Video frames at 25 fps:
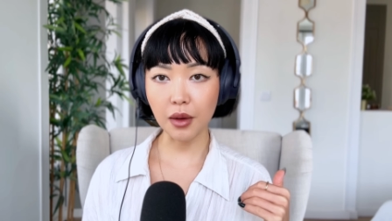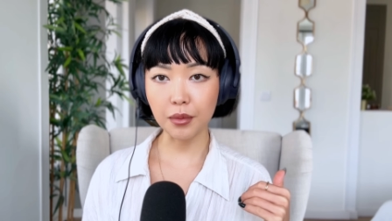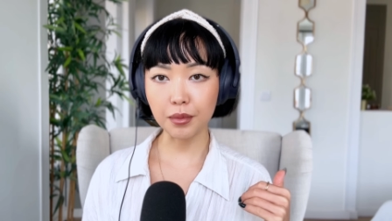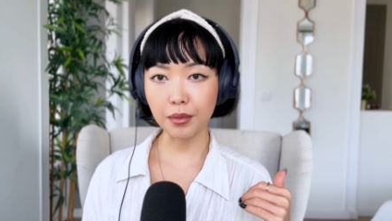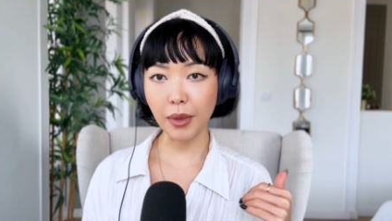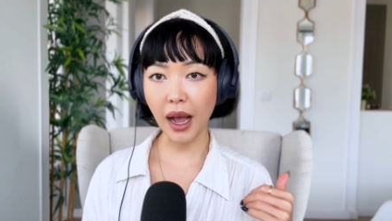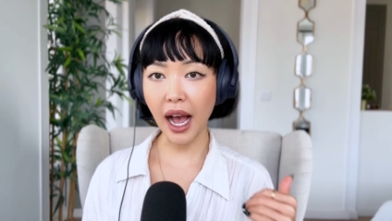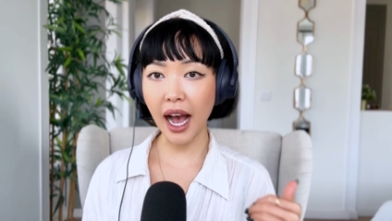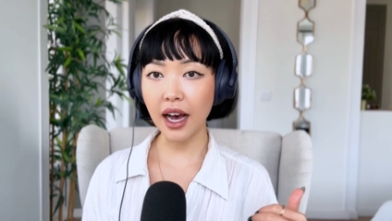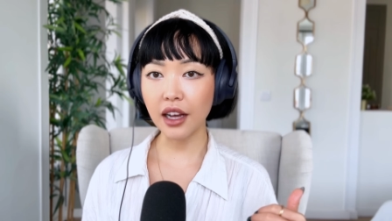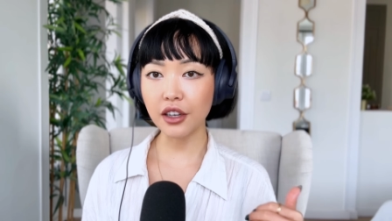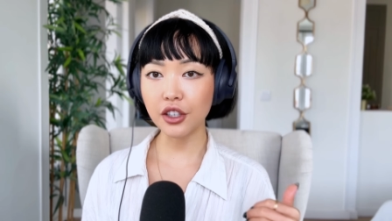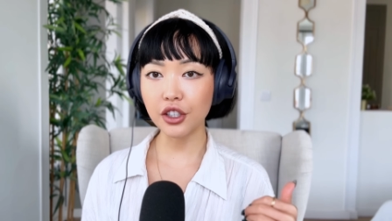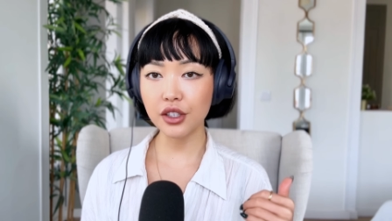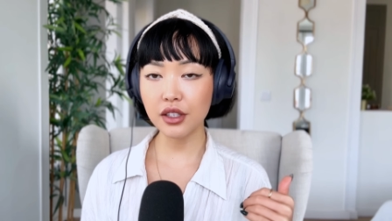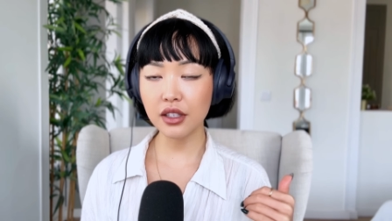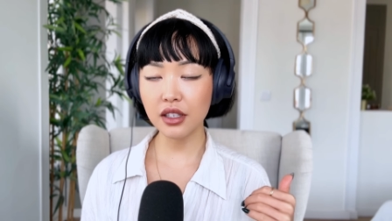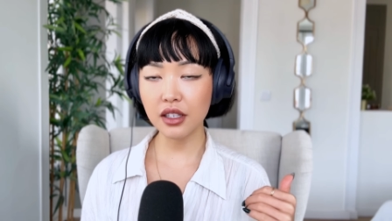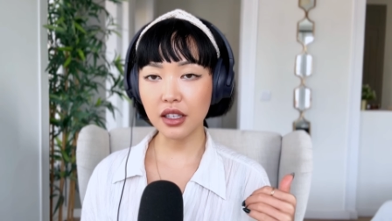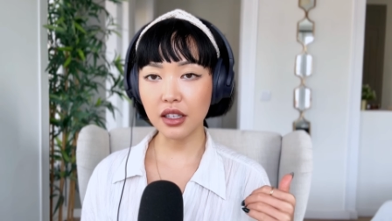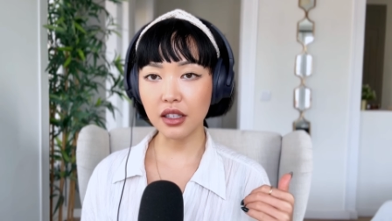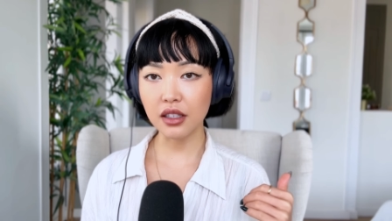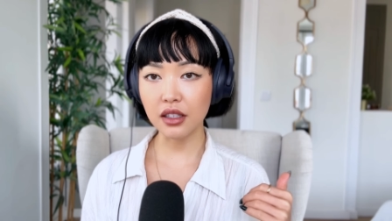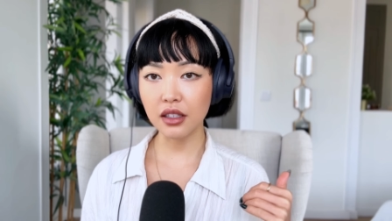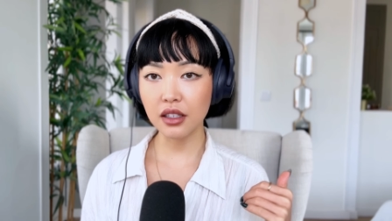patterns
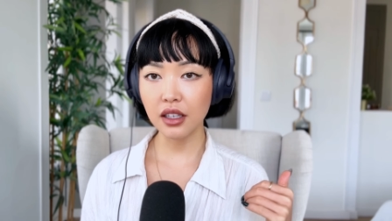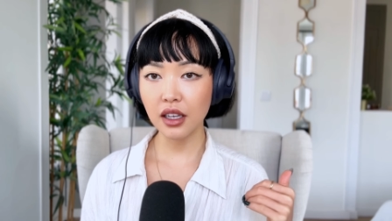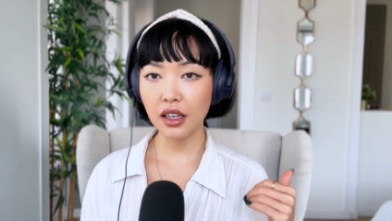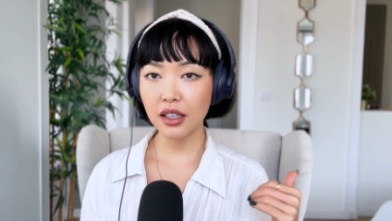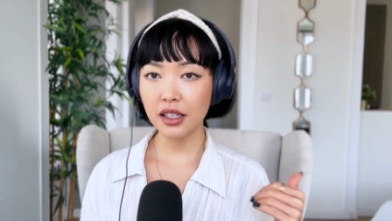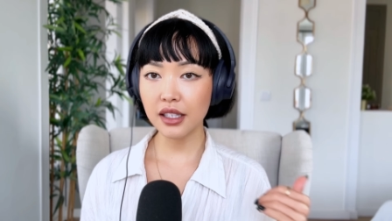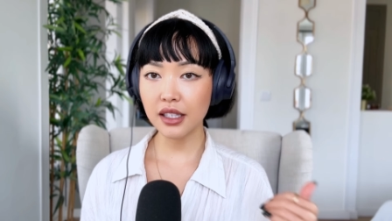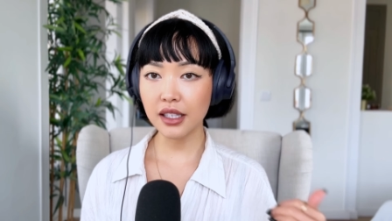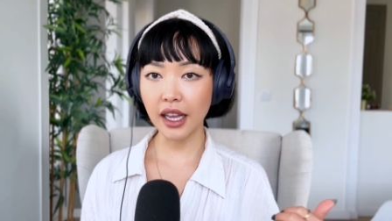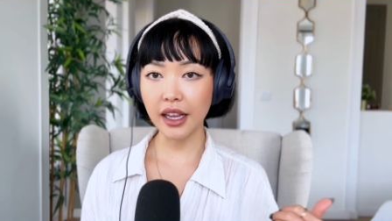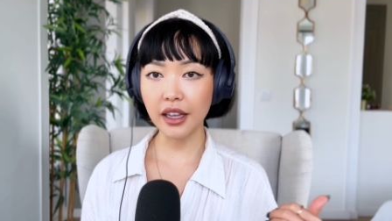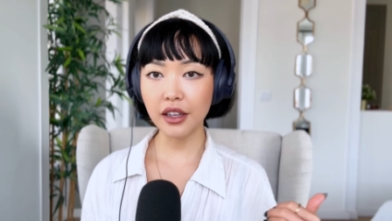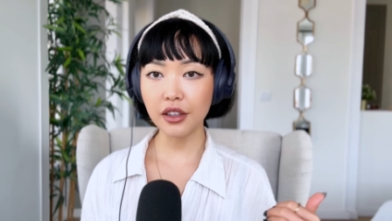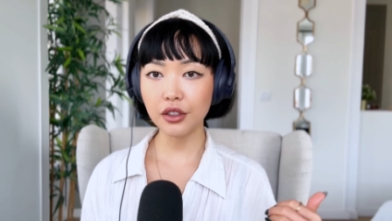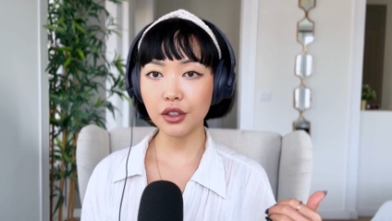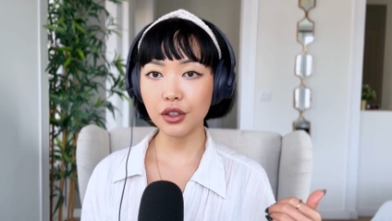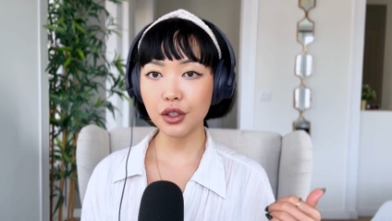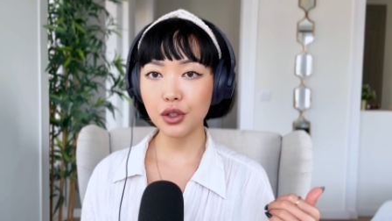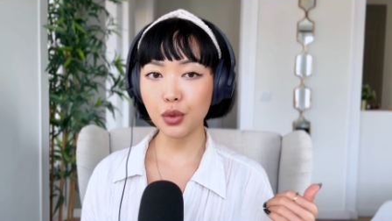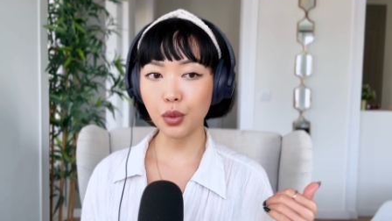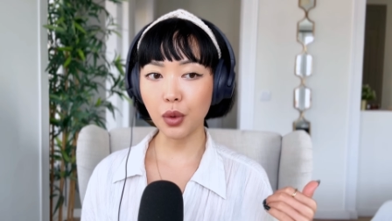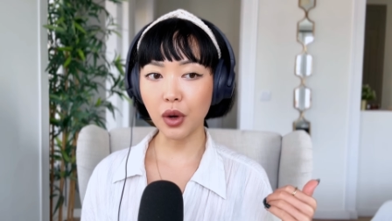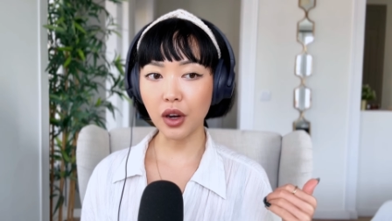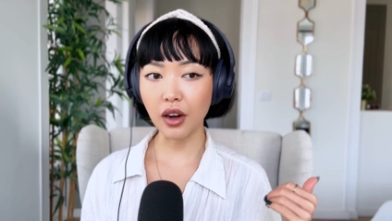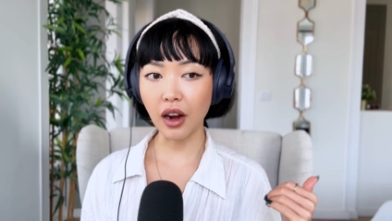and
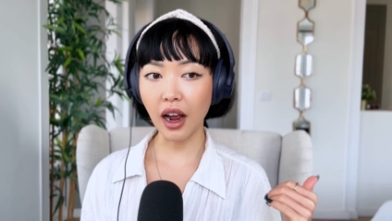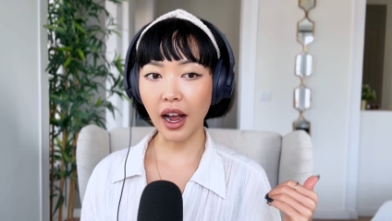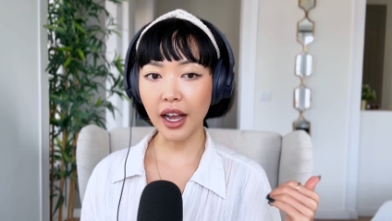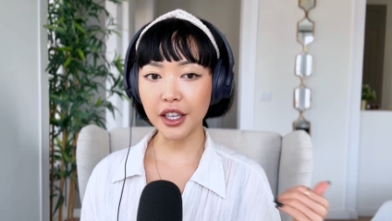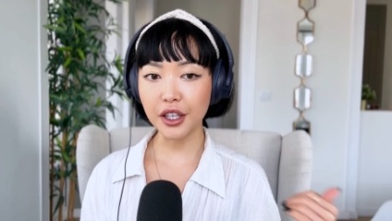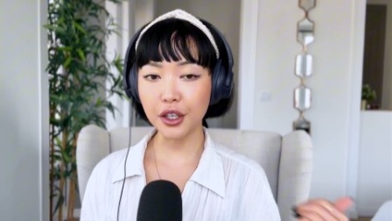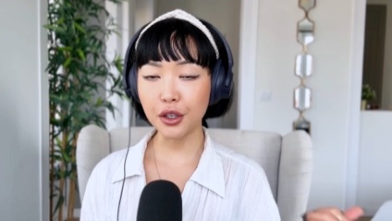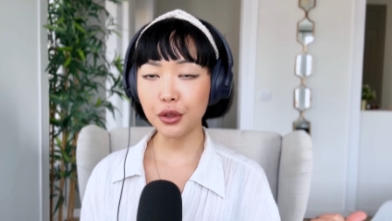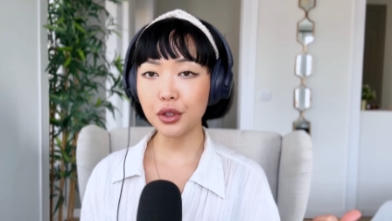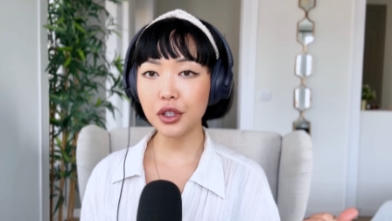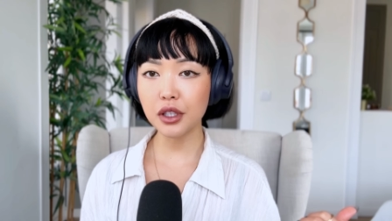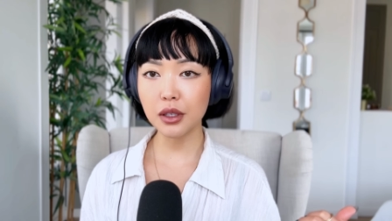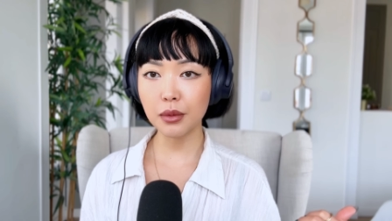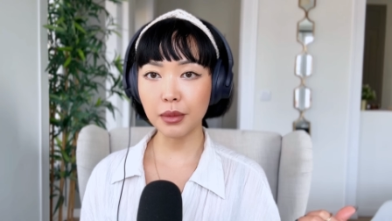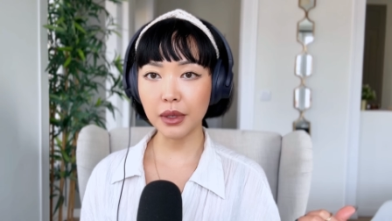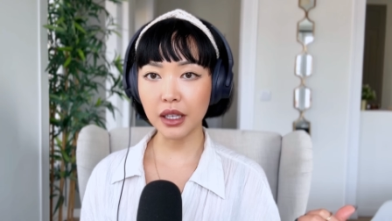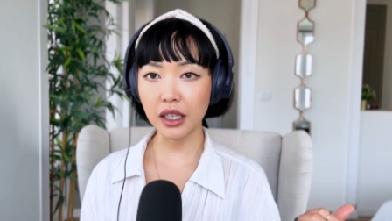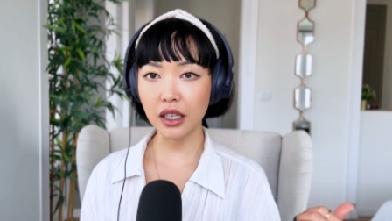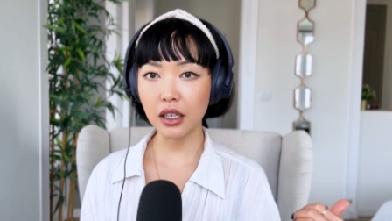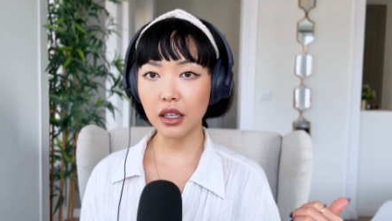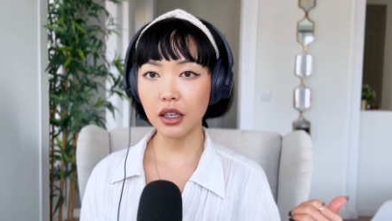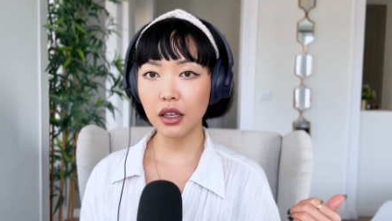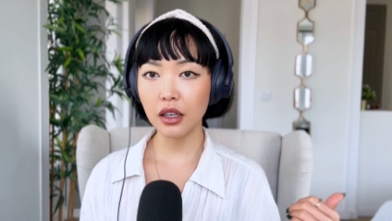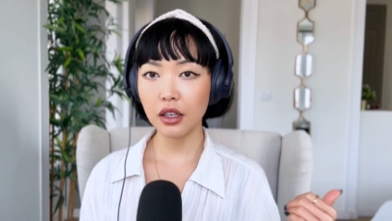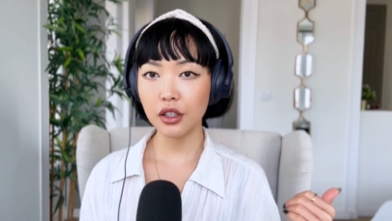cycles where I used to
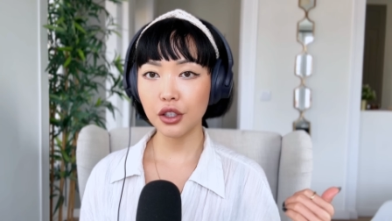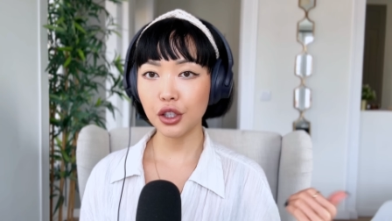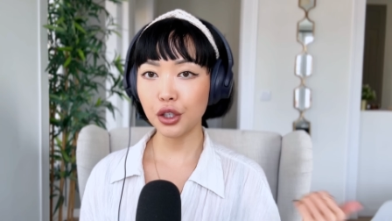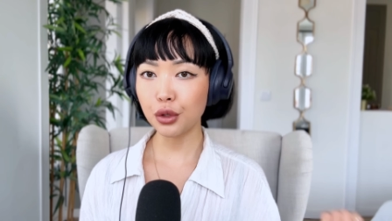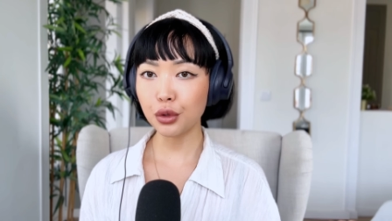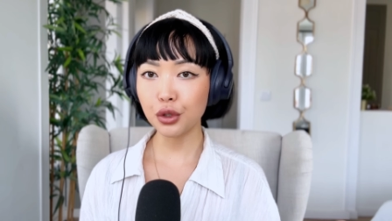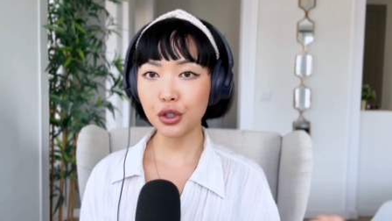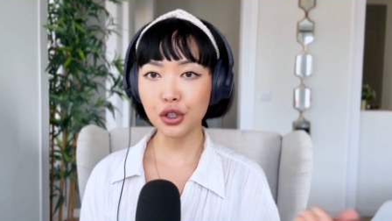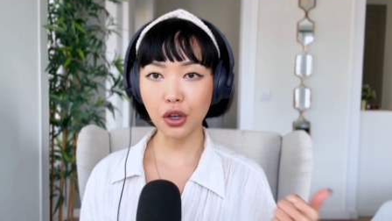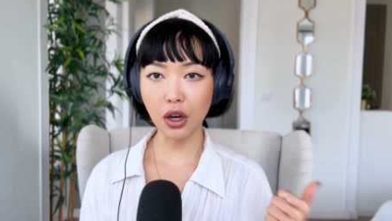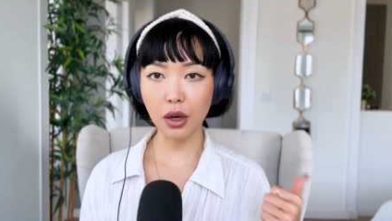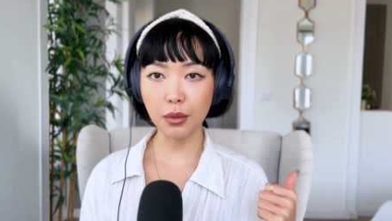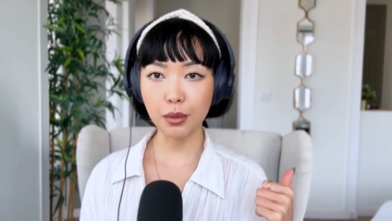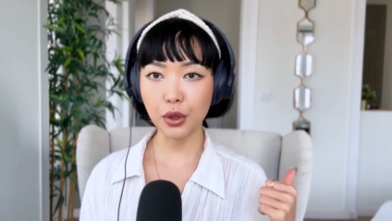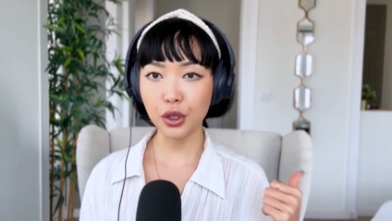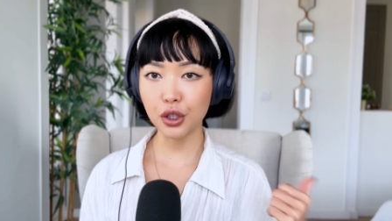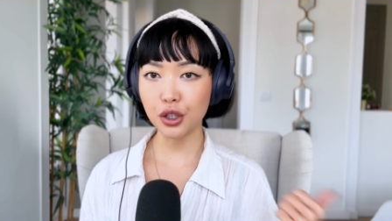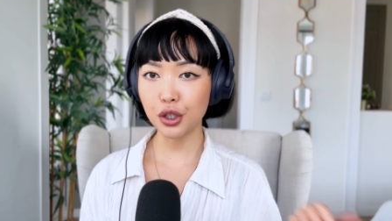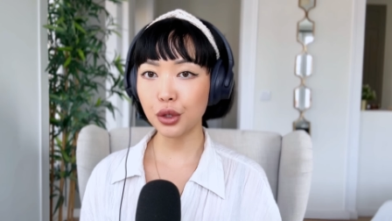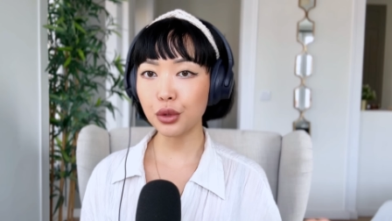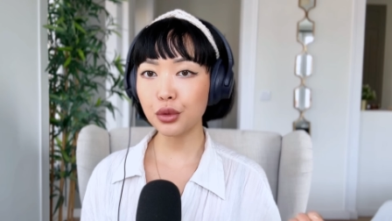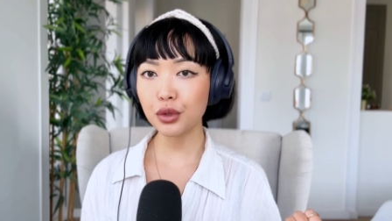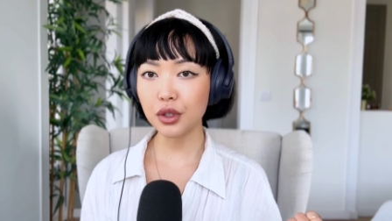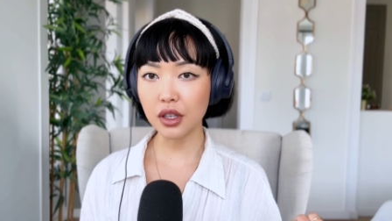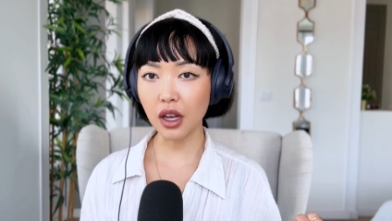be too sharp or
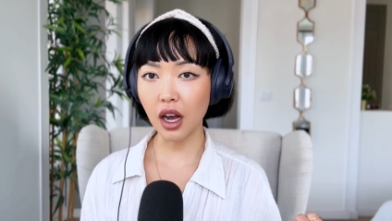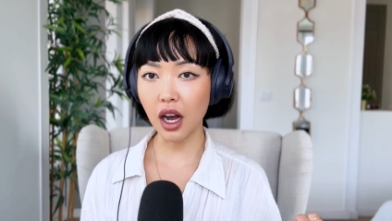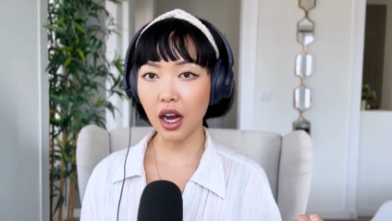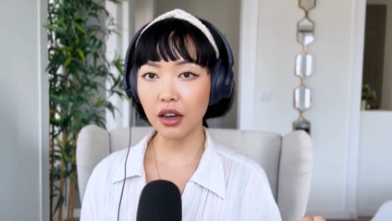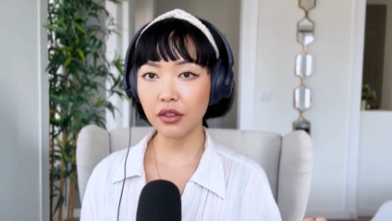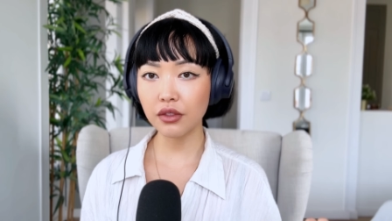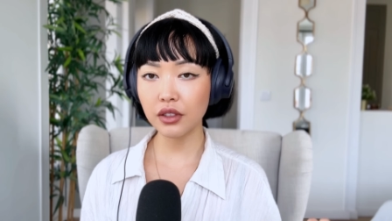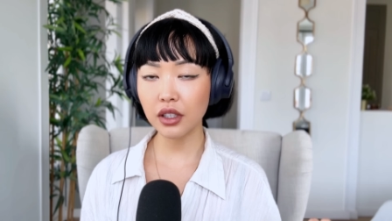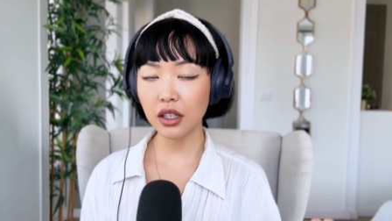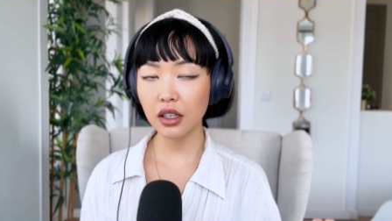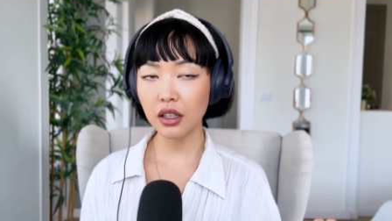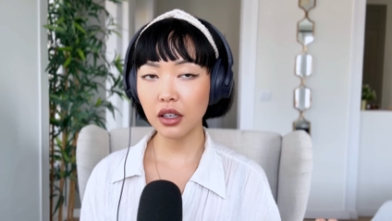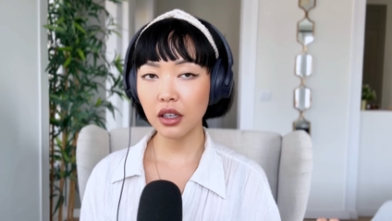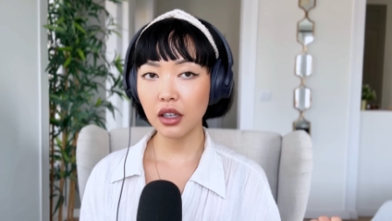too soft,